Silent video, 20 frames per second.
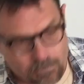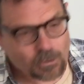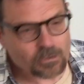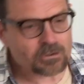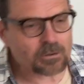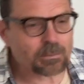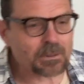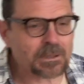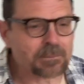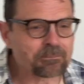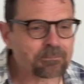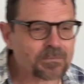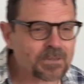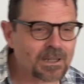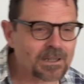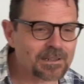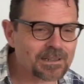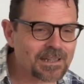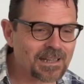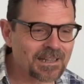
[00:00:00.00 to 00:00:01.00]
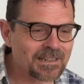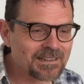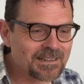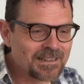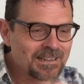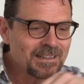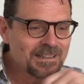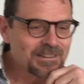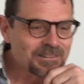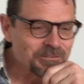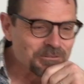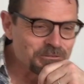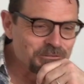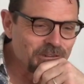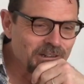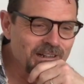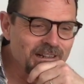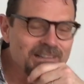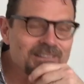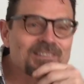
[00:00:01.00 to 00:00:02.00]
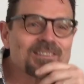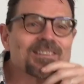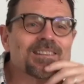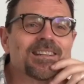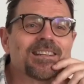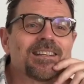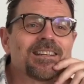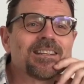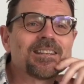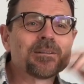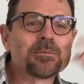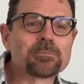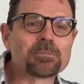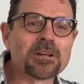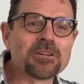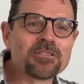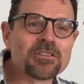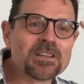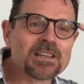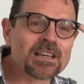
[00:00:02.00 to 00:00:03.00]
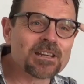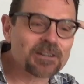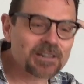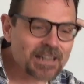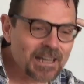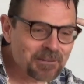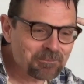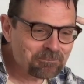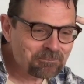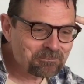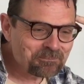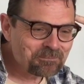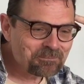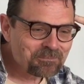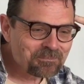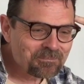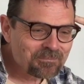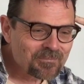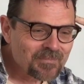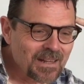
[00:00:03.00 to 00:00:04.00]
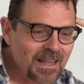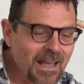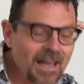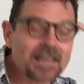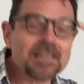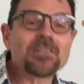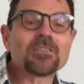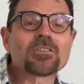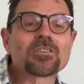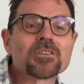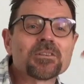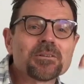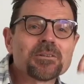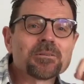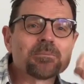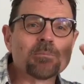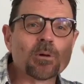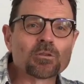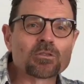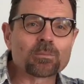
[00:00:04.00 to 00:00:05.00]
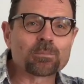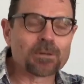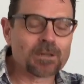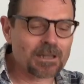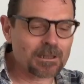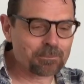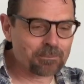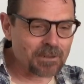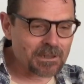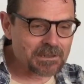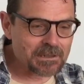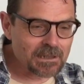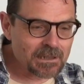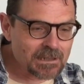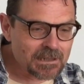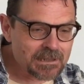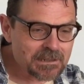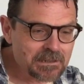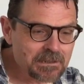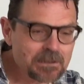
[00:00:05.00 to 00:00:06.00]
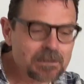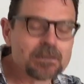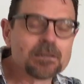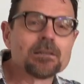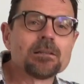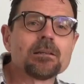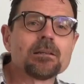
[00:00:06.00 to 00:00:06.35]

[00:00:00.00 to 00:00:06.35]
Possibly. Okay, right. Brains in gear again. 8 multiplied by 9.